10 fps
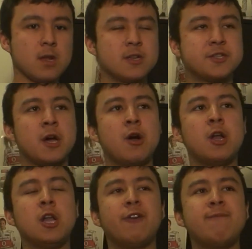so a
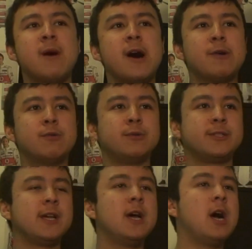lot of
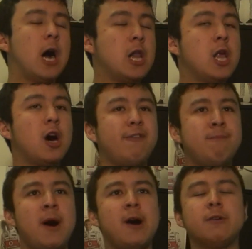miles,
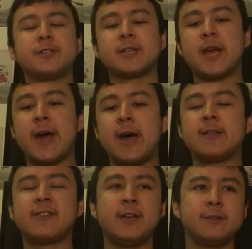so yeah,
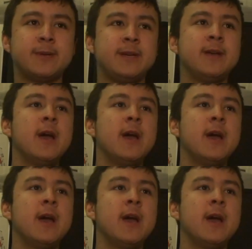excuse me.